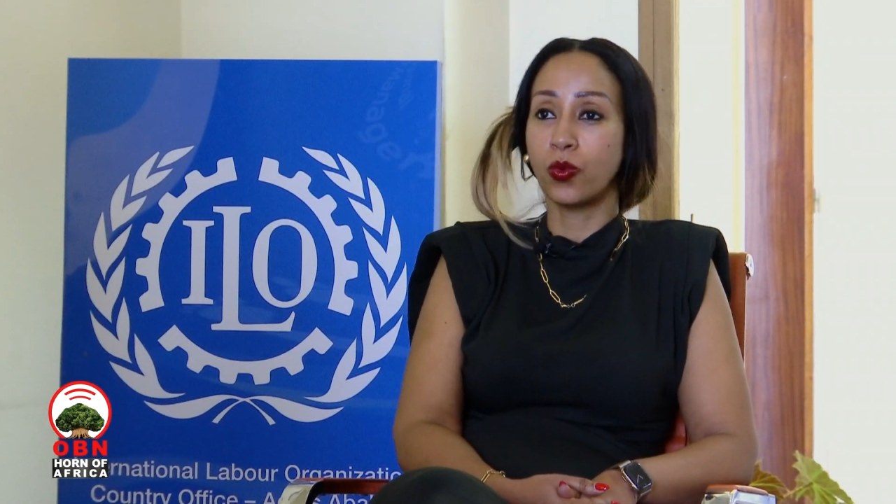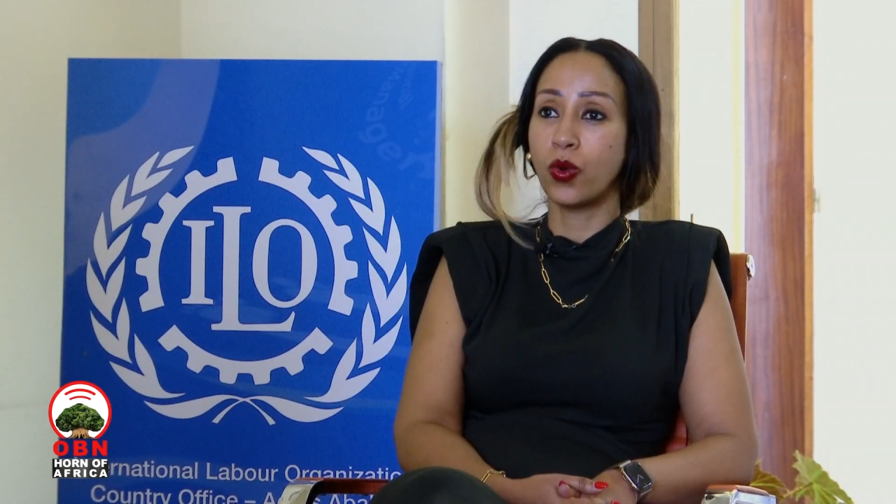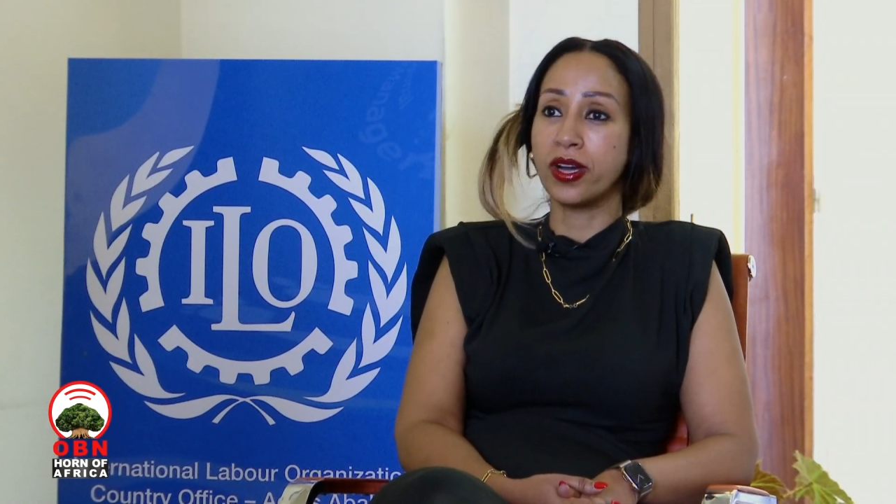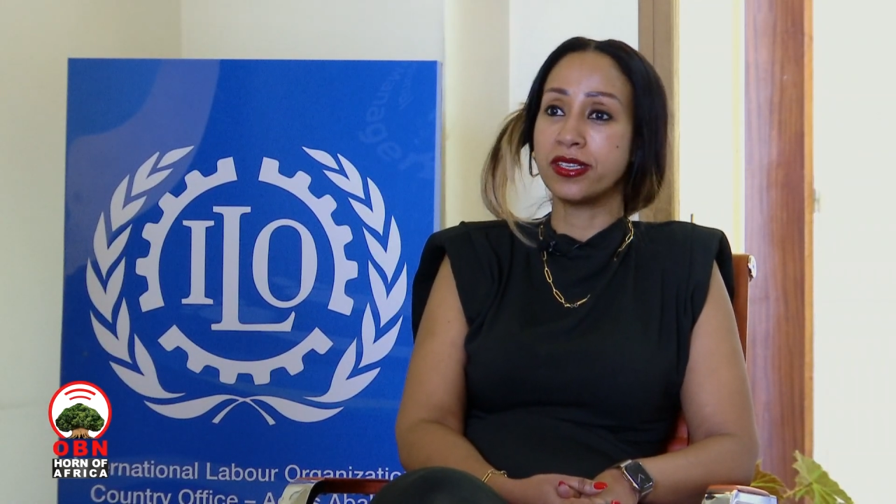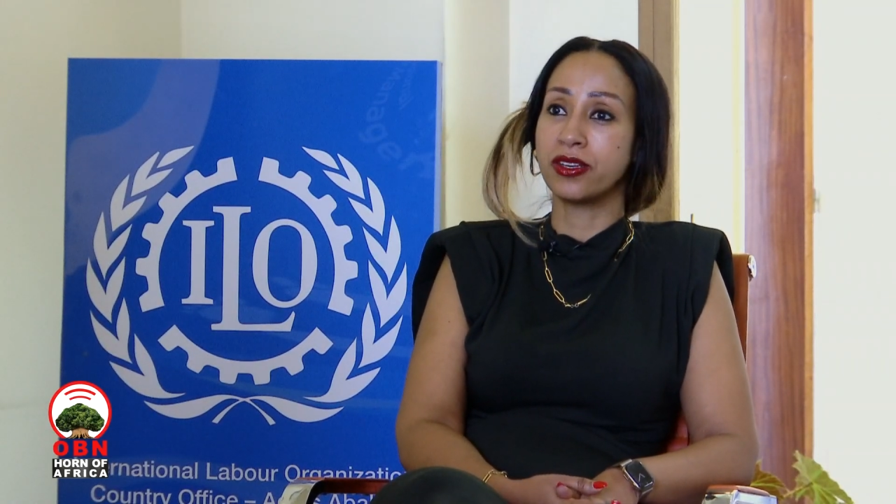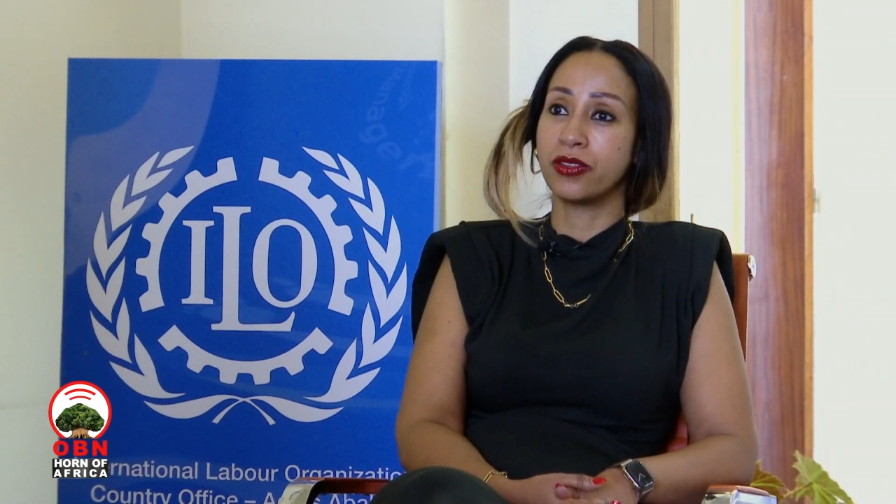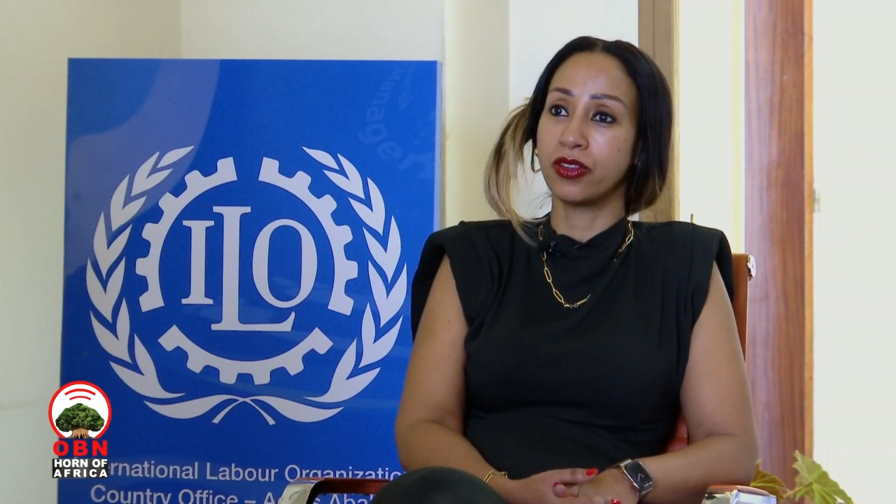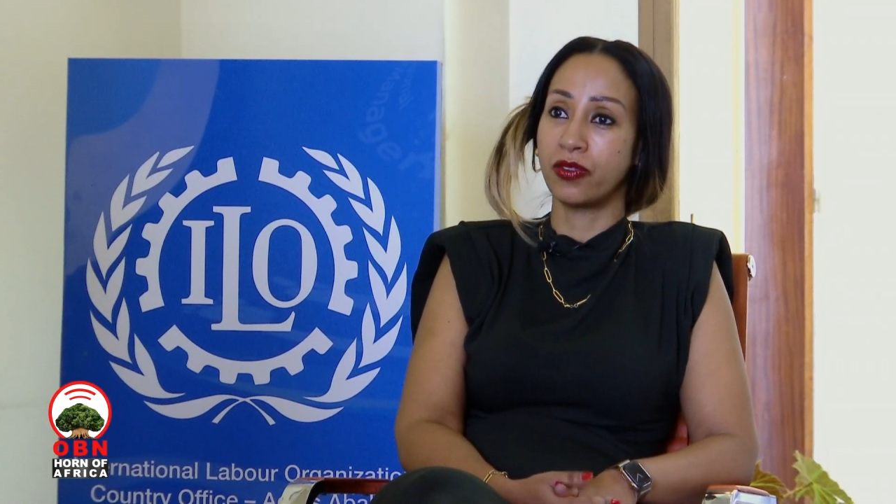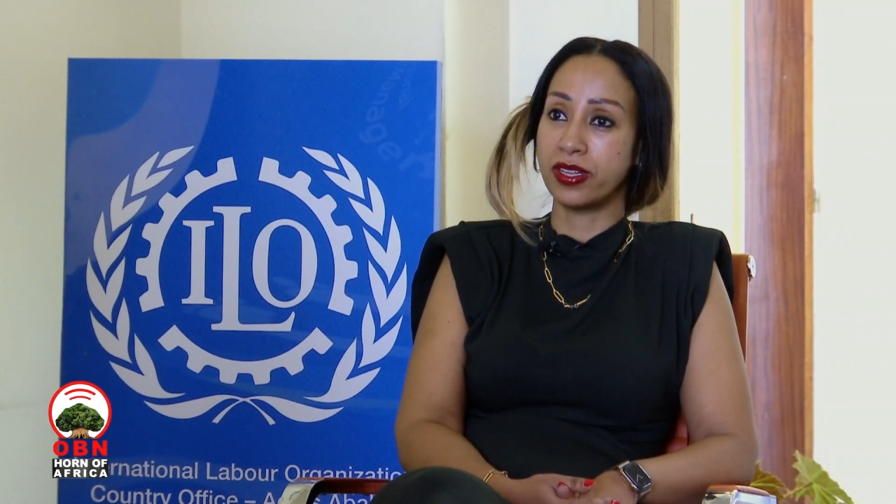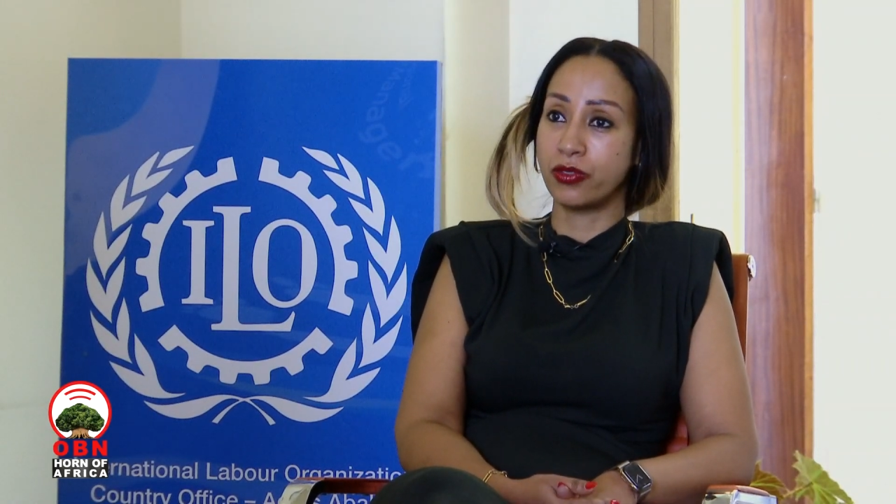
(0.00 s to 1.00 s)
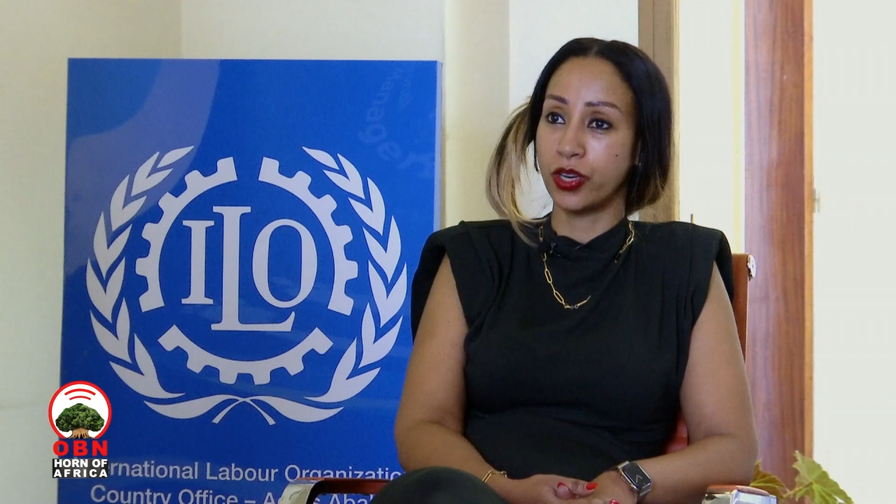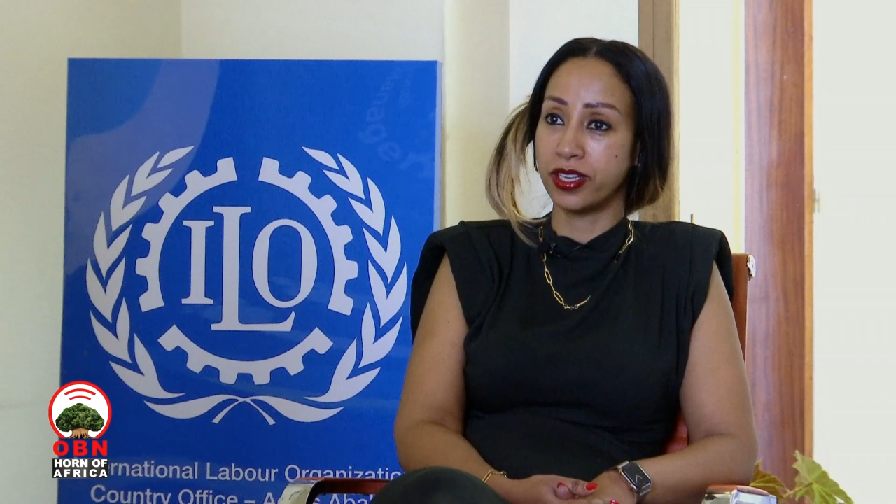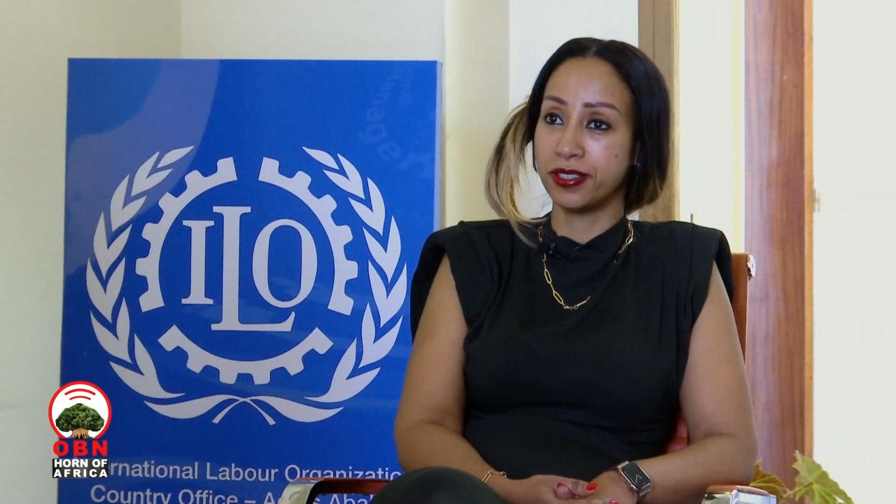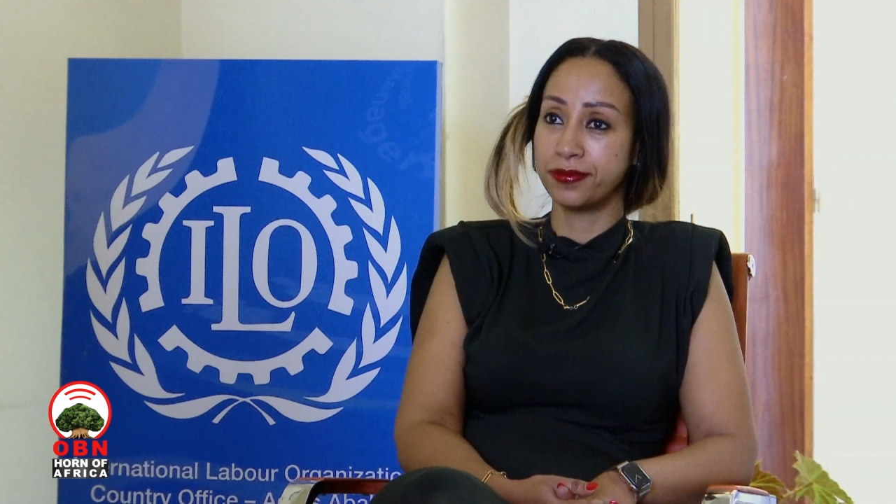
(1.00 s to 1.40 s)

quite on the right track.